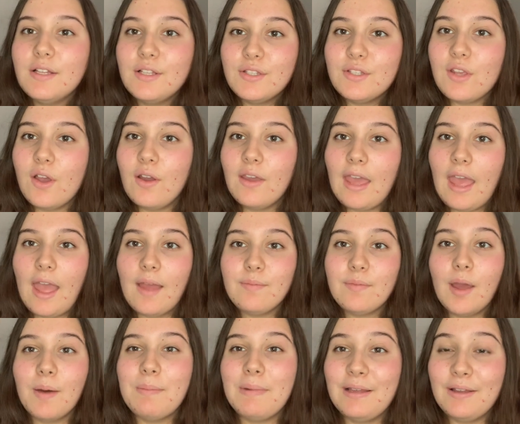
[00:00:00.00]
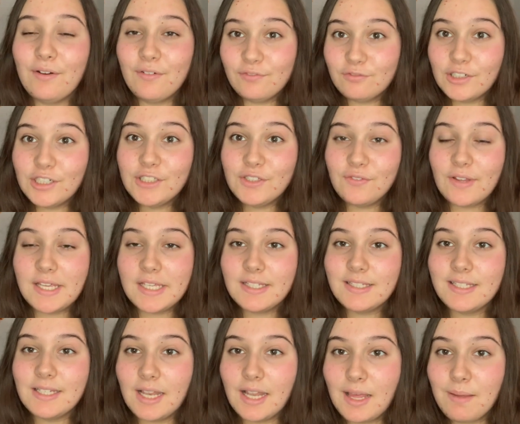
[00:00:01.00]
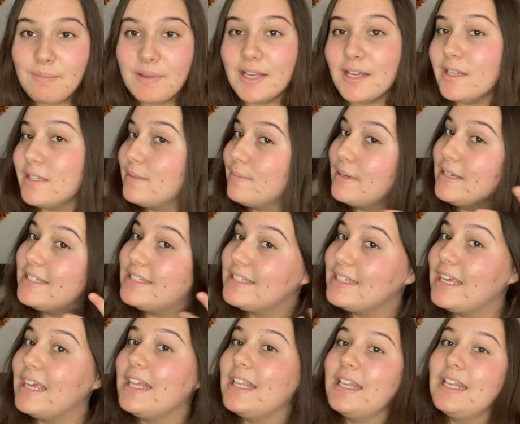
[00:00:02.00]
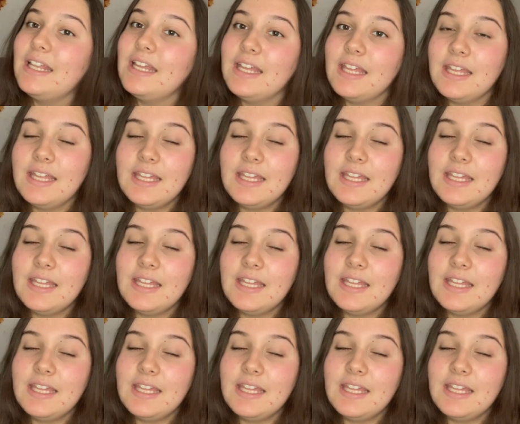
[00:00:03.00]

So yeah, I'm coming fresh faced today because my skin